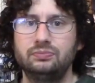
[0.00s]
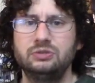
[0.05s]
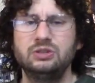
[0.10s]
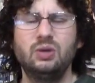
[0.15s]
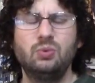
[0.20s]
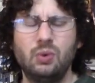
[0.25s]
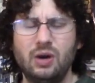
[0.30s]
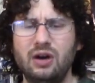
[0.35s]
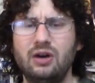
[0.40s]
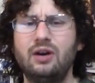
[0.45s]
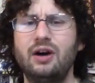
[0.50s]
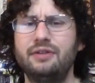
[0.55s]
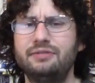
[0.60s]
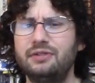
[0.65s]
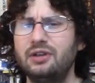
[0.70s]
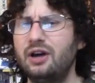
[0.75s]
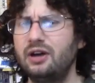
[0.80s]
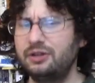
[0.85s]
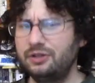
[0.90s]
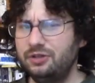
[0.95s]
Well, I've
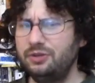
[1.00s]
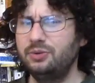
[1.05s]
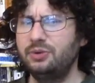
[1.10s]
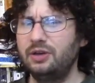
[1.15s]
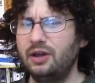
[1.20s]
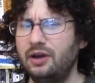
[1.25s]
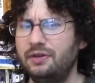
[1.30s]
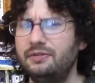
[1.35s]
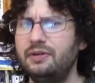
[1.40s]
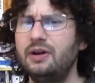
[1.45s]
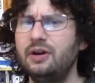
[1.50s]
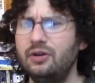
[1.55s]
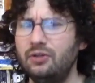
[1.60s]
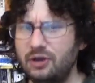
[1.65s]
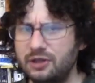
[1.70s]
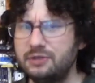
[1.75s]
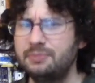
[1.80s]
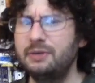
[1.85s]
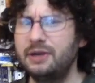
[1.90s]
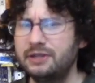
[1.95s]
talked to you enough.
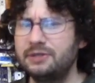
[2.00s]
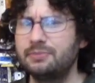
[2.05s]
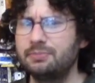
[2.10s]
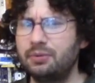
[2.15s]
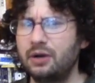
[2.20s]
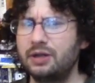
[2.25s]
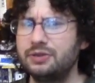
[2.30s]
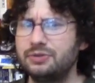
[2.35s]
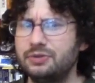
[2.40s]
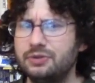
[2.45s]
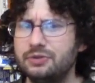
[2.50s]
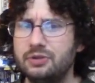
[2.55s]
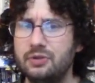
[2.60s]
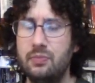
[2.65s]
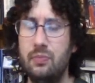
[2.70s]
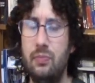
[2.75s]
Let's make some pretzels.